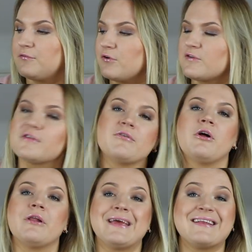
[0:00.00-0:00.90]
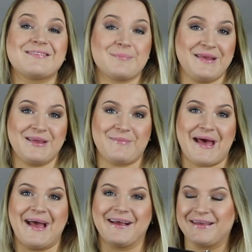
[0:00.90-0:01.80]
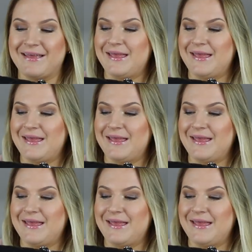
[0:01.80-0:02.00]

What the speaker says: First of all, it's a big bag.